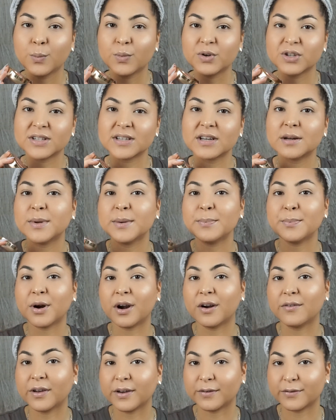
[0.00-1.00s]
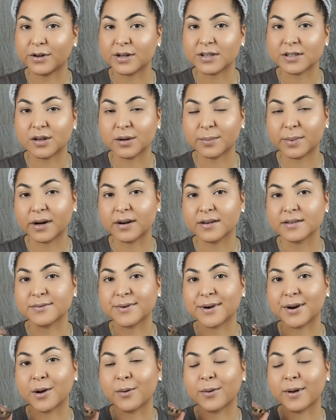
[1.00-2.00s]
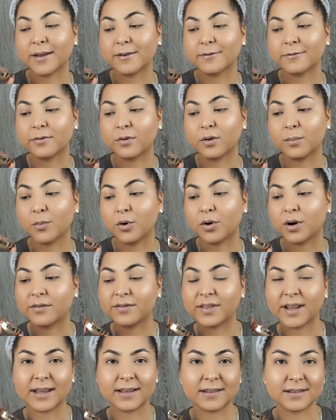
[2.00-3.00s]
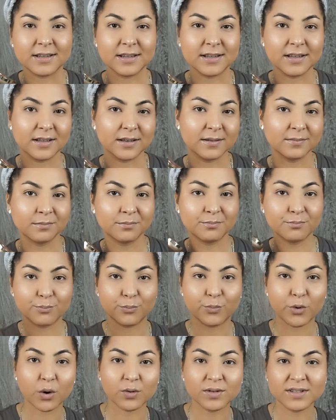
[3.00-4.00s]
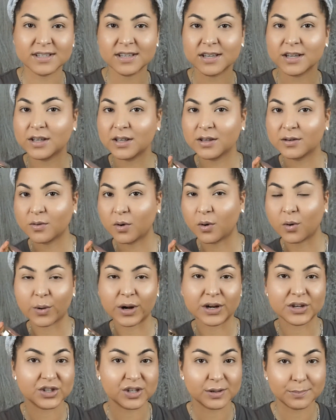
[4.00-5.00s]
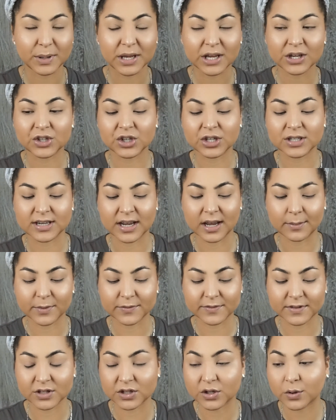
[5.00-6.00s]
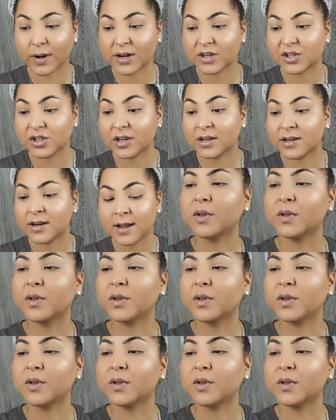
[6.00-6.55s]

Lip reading: which is going to be perfect for this look because we're going for more of like the bronzy, orangey, peachy type of situation.